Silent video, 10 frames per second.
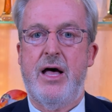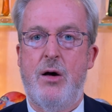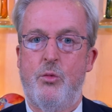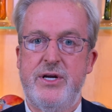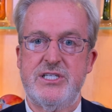
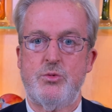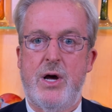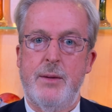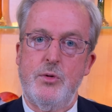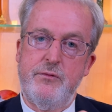we just
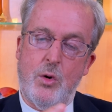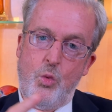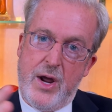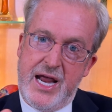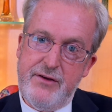want to move
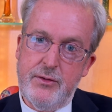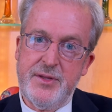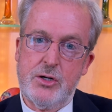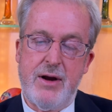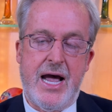away from
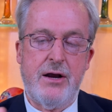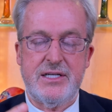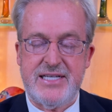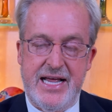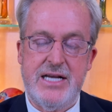the crowd.
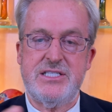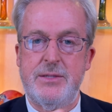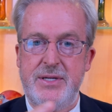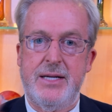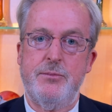It tends
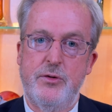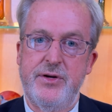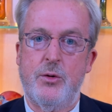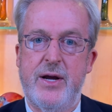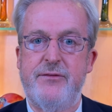to be
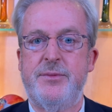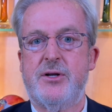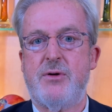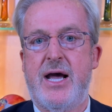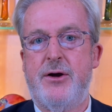moving away from the
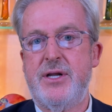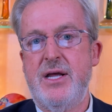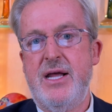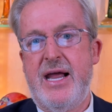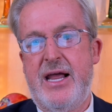crowd,
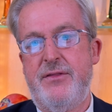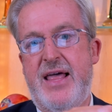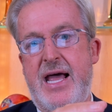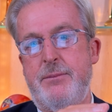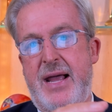and
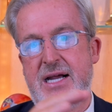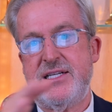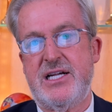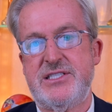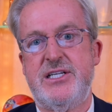that back
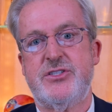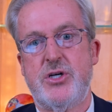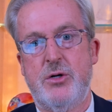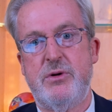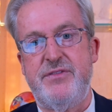testing is
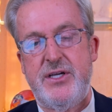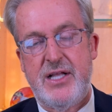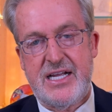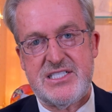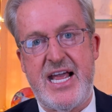going to reveal
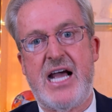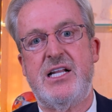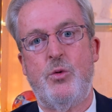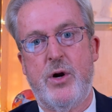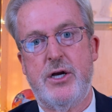
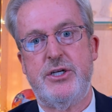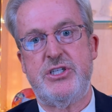exactly where you